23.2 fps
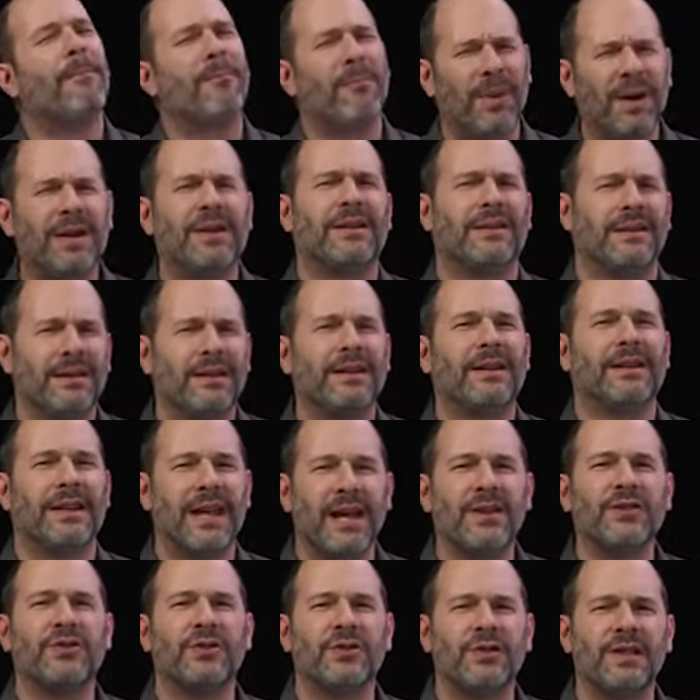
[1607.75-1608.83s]
But in
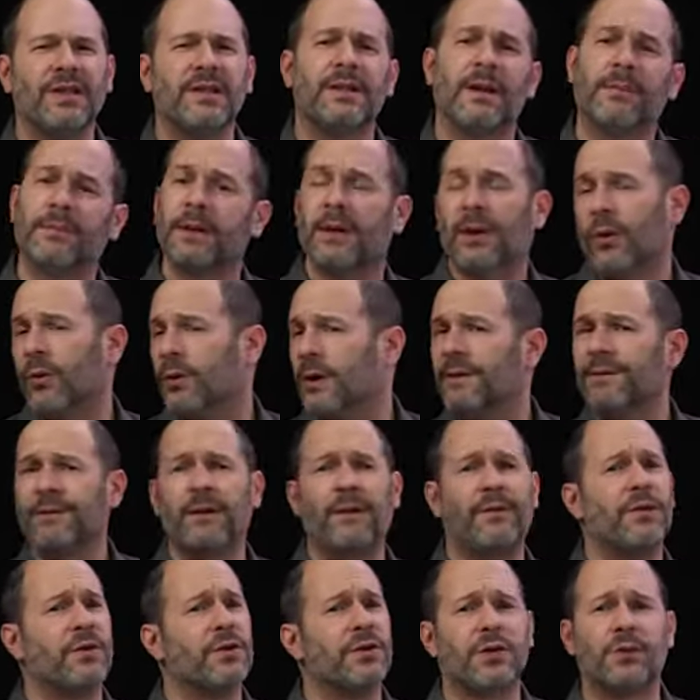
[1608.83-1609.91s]
case you see something, or even
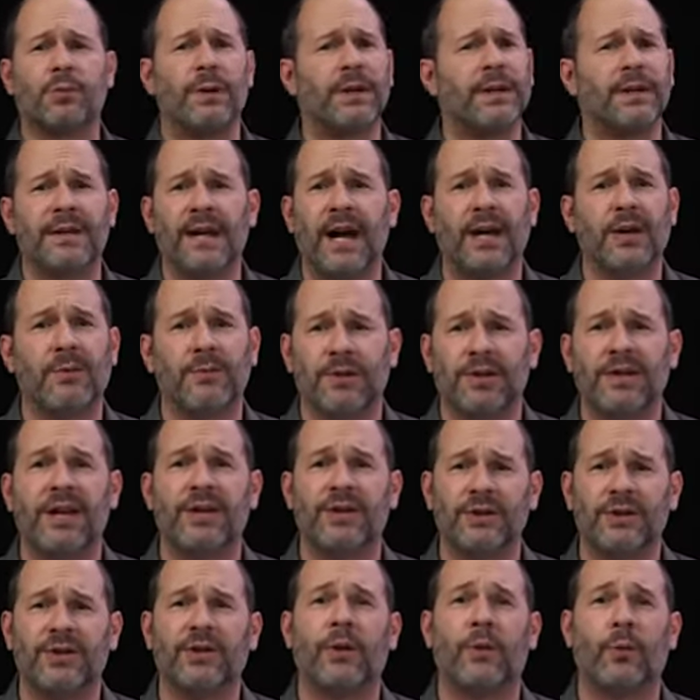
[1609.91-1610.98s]
if you're just reading
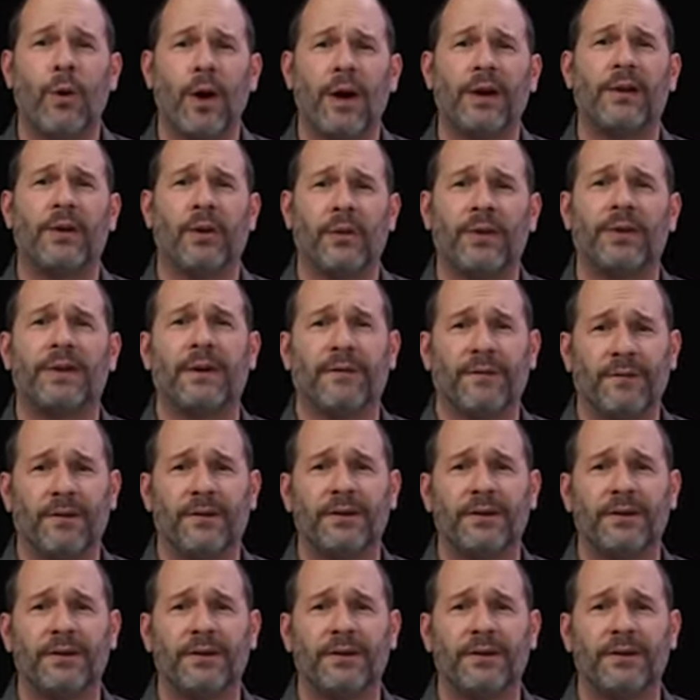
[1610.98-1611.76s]
documentation, you want to know the difference.